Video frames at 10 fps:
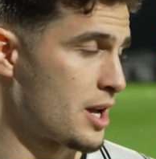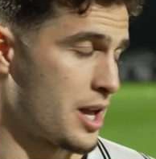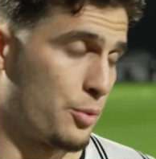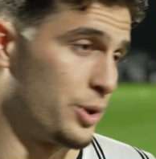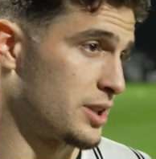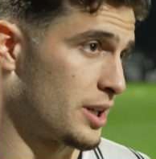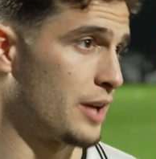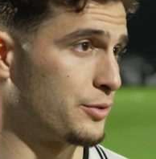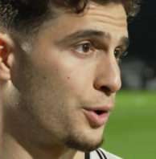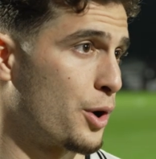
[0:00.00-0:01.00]
And we still
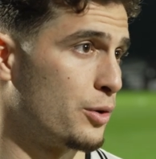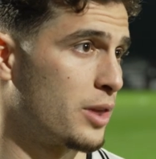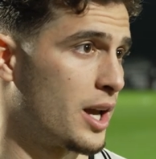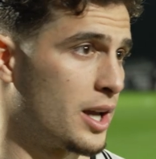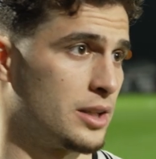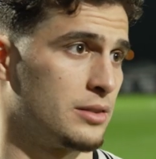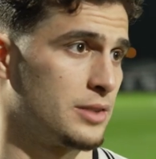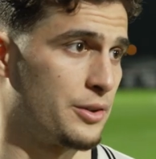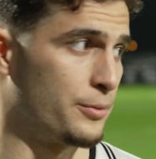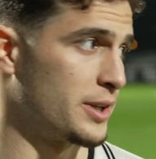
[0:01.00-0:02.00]
have to go there. And
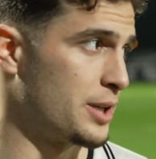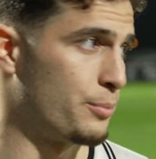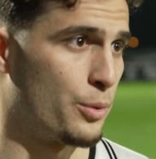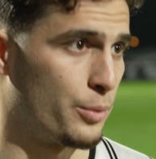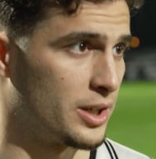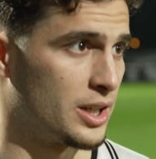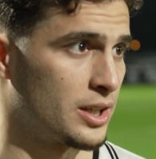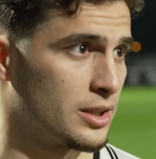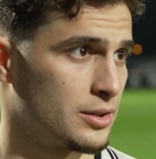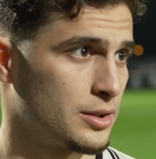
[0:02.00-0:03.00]
if we keep on
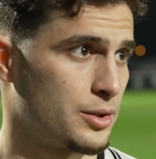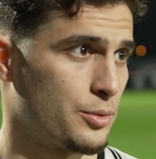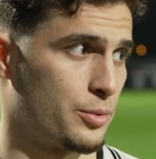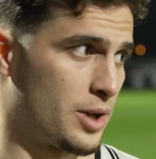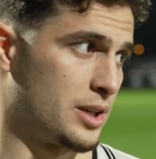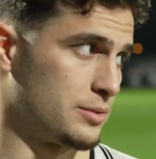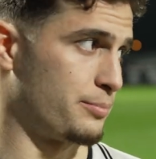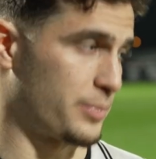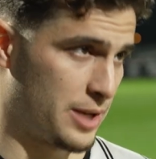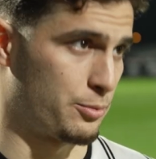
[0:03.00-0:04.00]
winning and
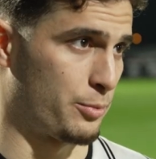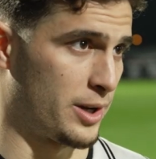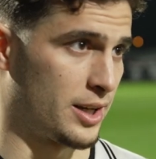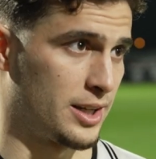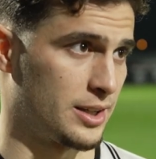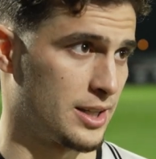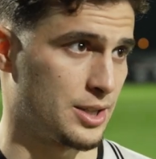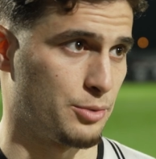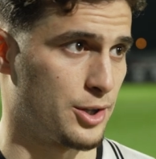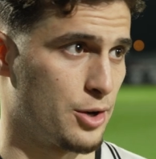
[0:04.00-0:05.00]
keep on playing like this
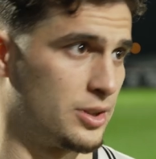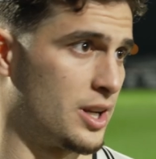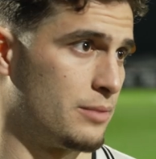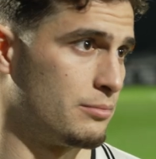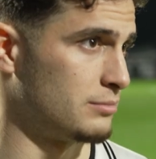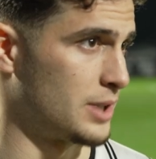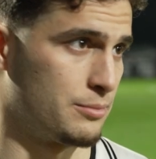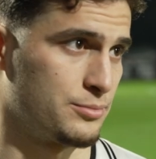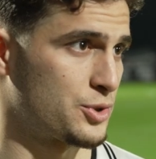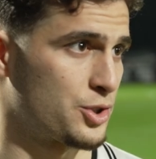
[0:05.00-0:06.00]
and we go there,
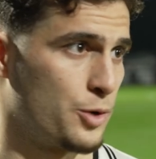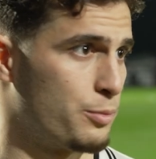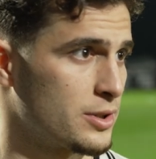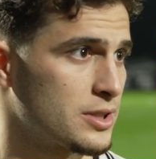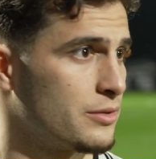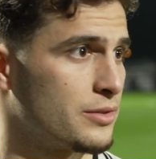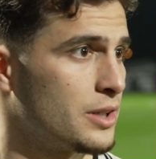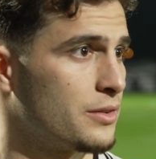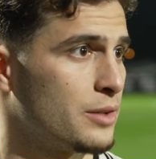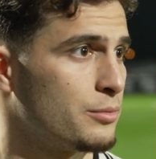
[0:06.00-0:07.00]
I'm so positive
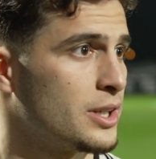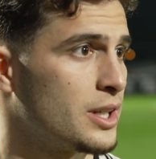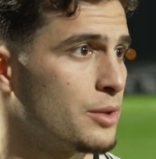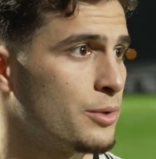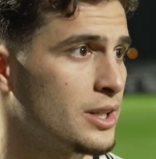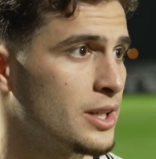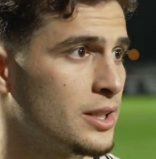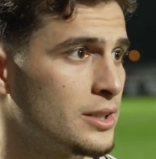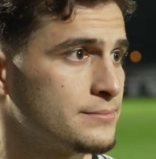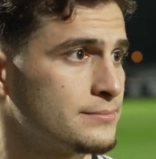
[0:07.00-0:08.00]
enough that we get the win there,
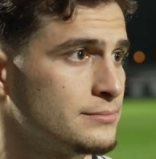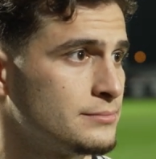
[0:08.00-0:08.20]
yeah.